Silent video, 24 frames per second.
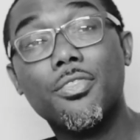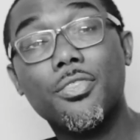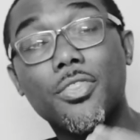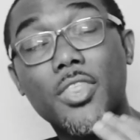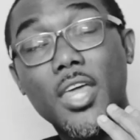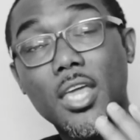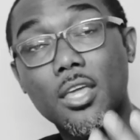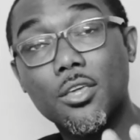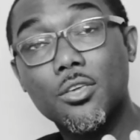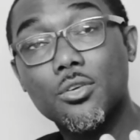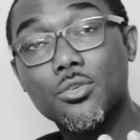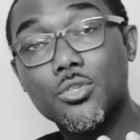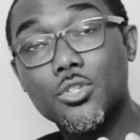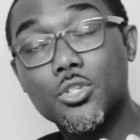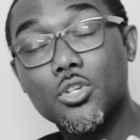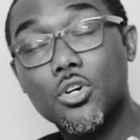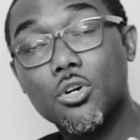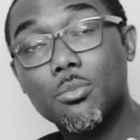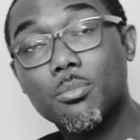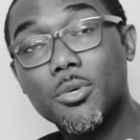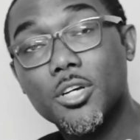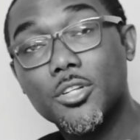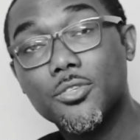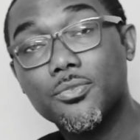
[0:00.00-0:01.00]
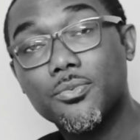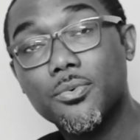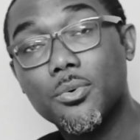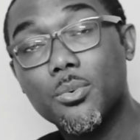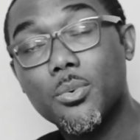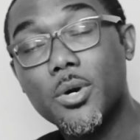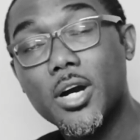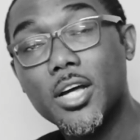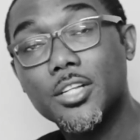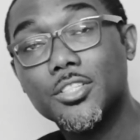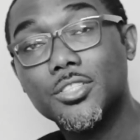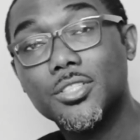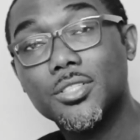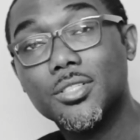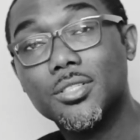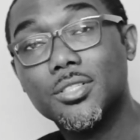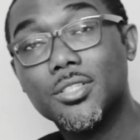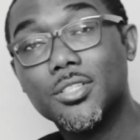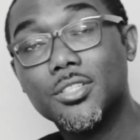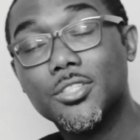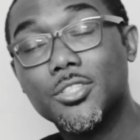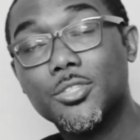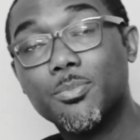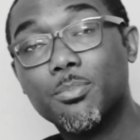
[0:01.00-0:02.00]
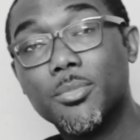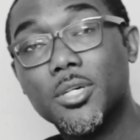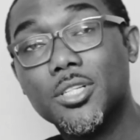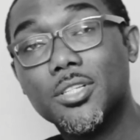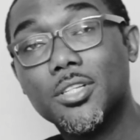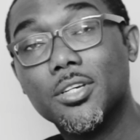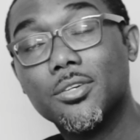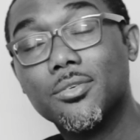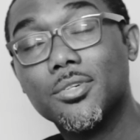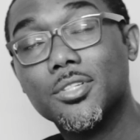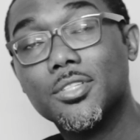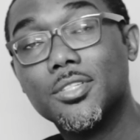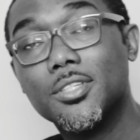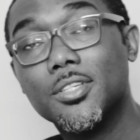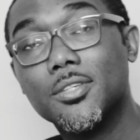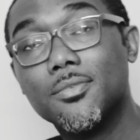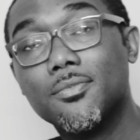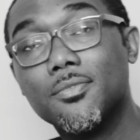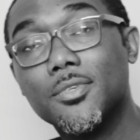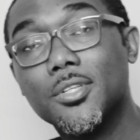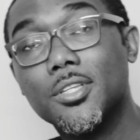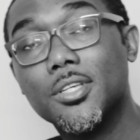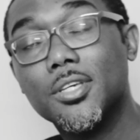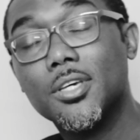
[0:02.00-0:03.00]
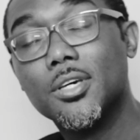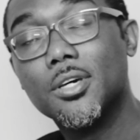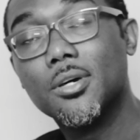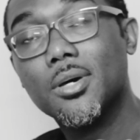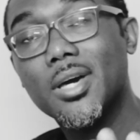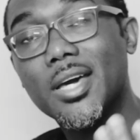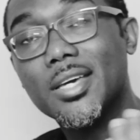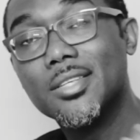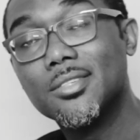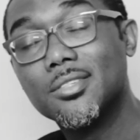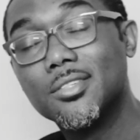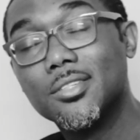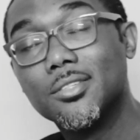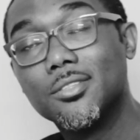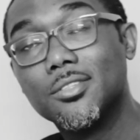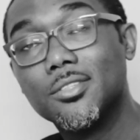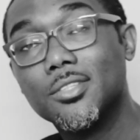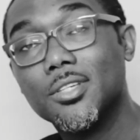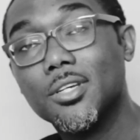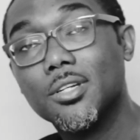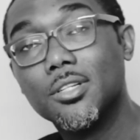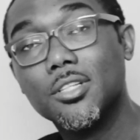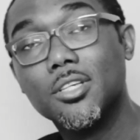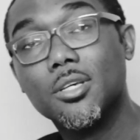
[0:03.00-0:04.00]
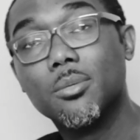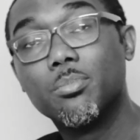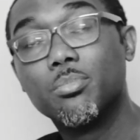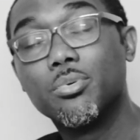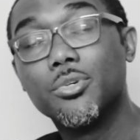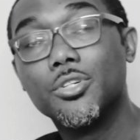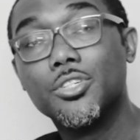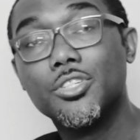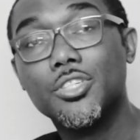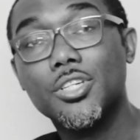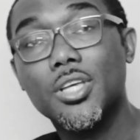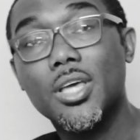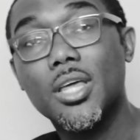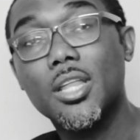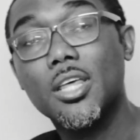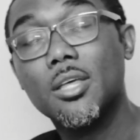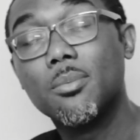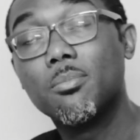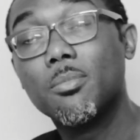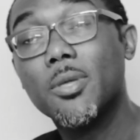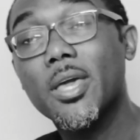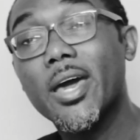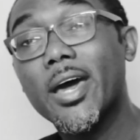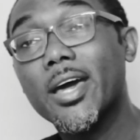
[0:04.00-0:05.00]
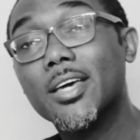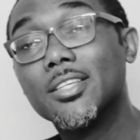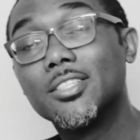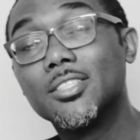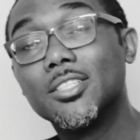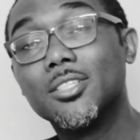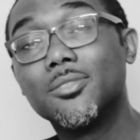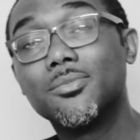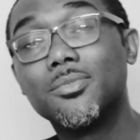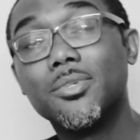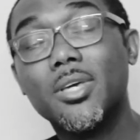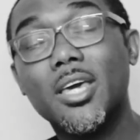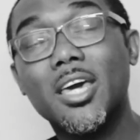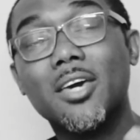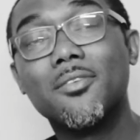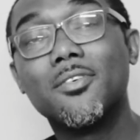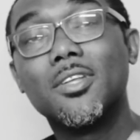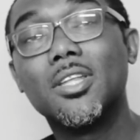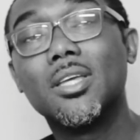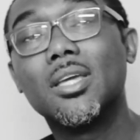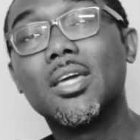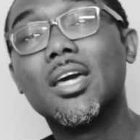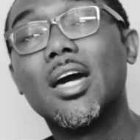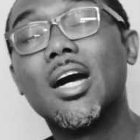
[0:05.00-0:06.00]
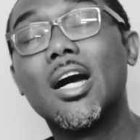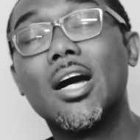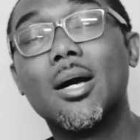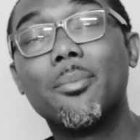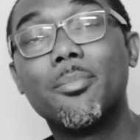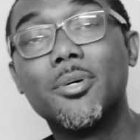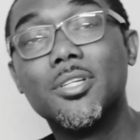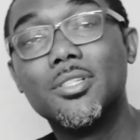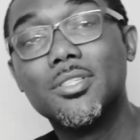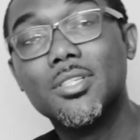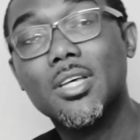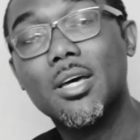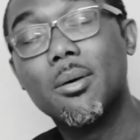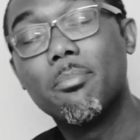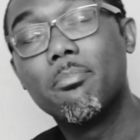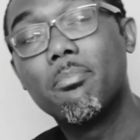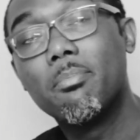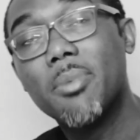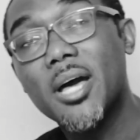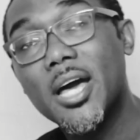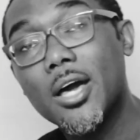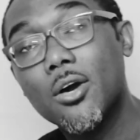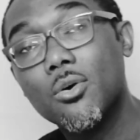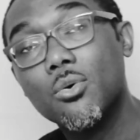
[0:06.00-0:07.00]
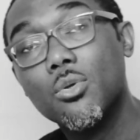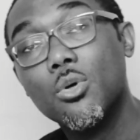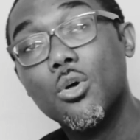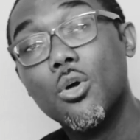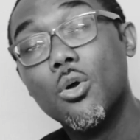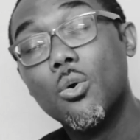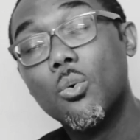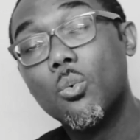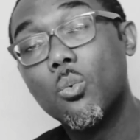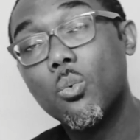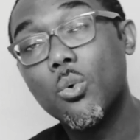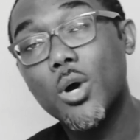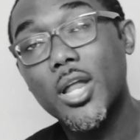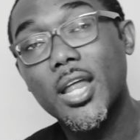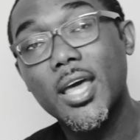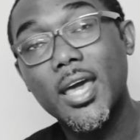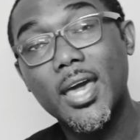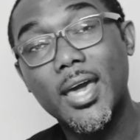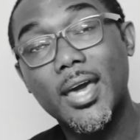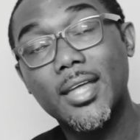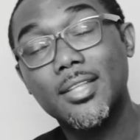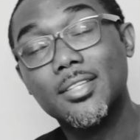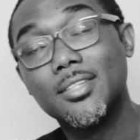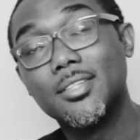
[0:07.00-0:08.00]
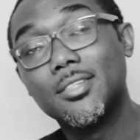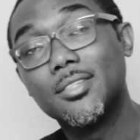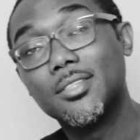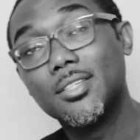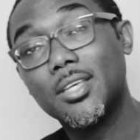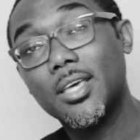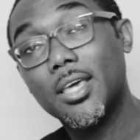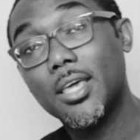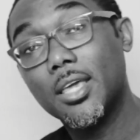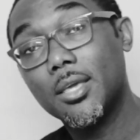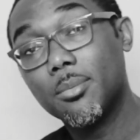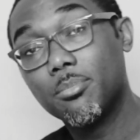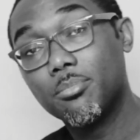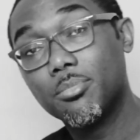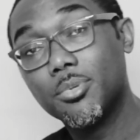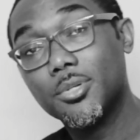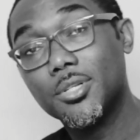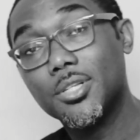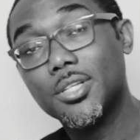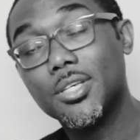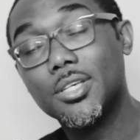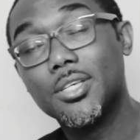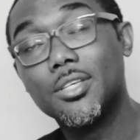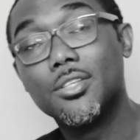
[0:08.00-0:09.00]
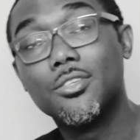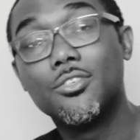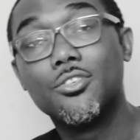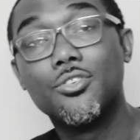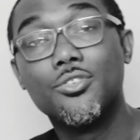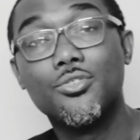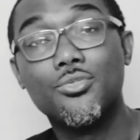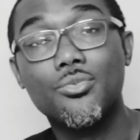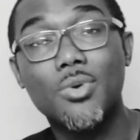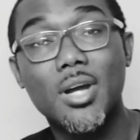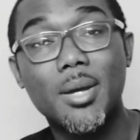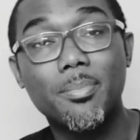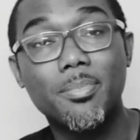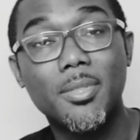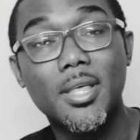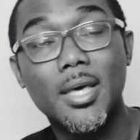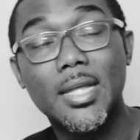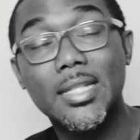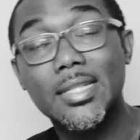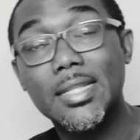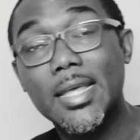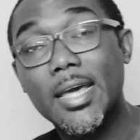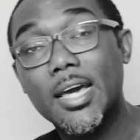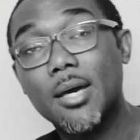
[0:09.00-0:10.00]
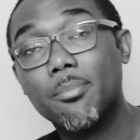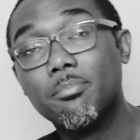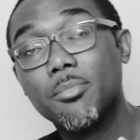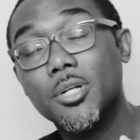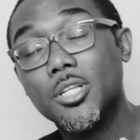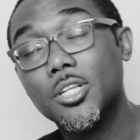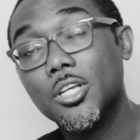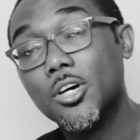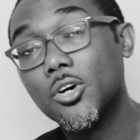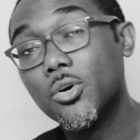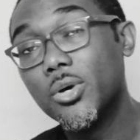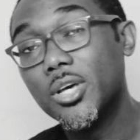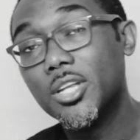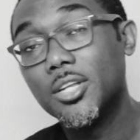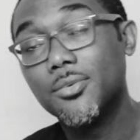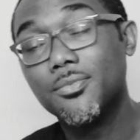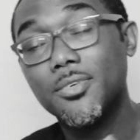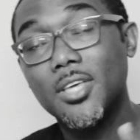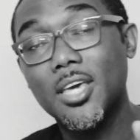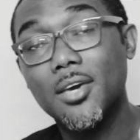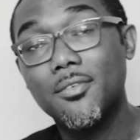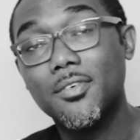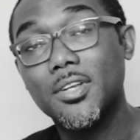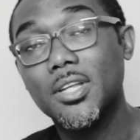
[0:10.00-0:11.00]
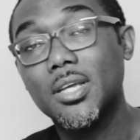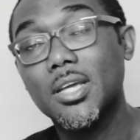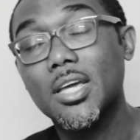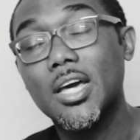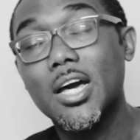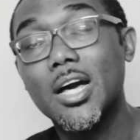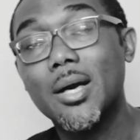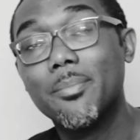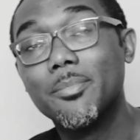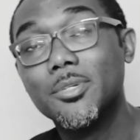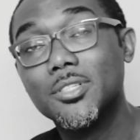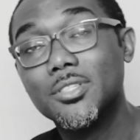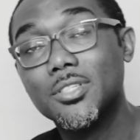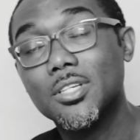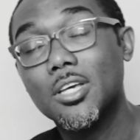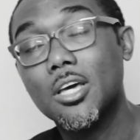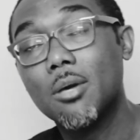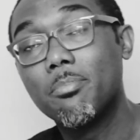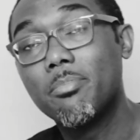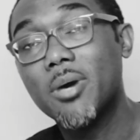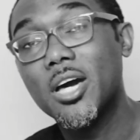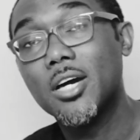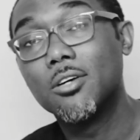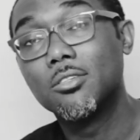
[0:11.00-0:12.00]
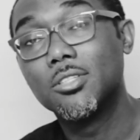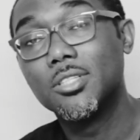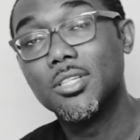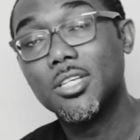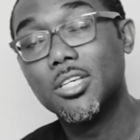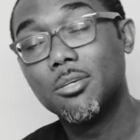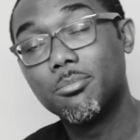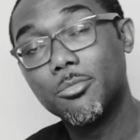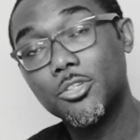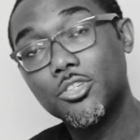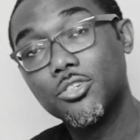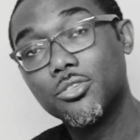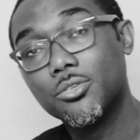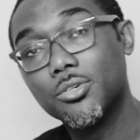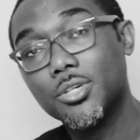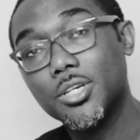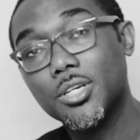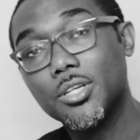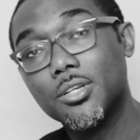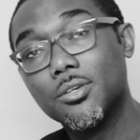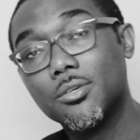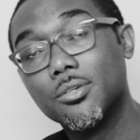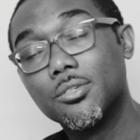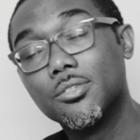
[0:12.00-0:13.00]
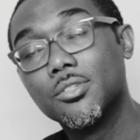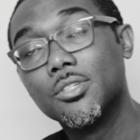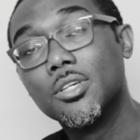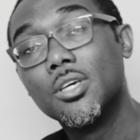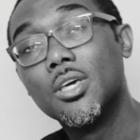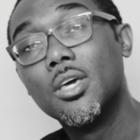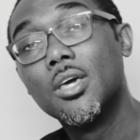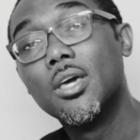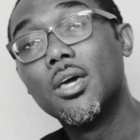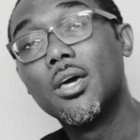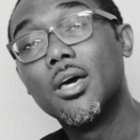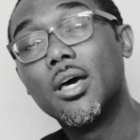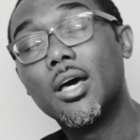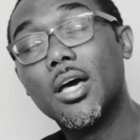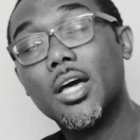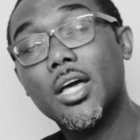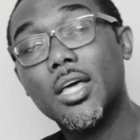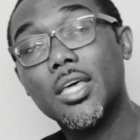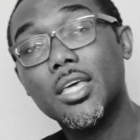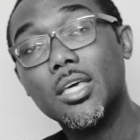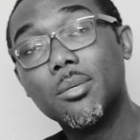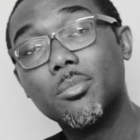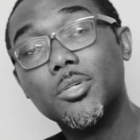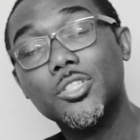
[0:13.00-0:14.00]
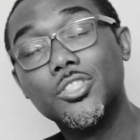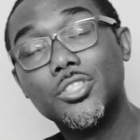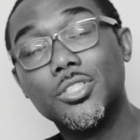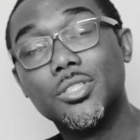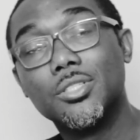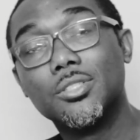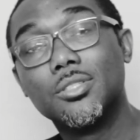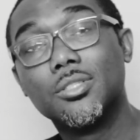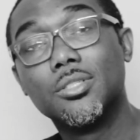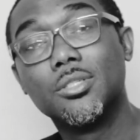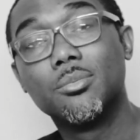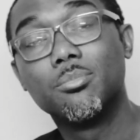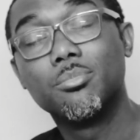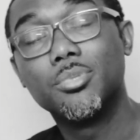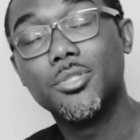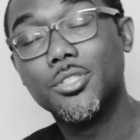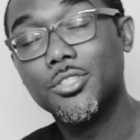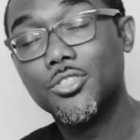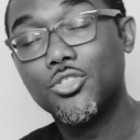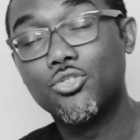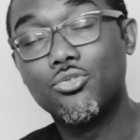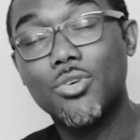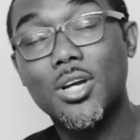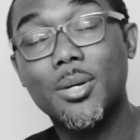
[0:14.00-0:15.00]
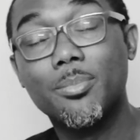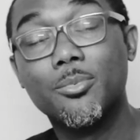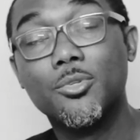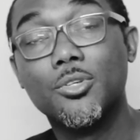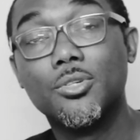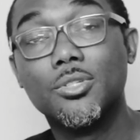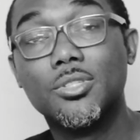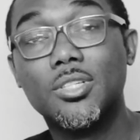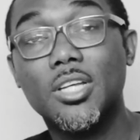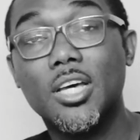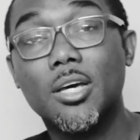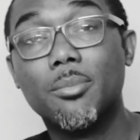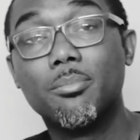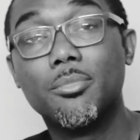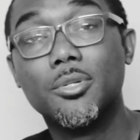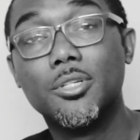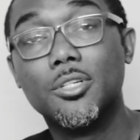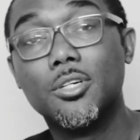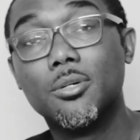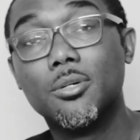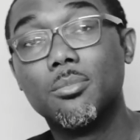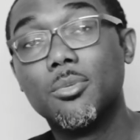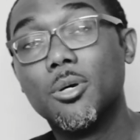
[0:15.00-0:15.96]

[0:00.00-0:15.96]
Thank you so much for watching this Monday Critique video. I sincerely appreciate it. Guys, if you have any comments about what I had to say, please drop that down below. And if you have any comments about the image creators' images, please drop those down below.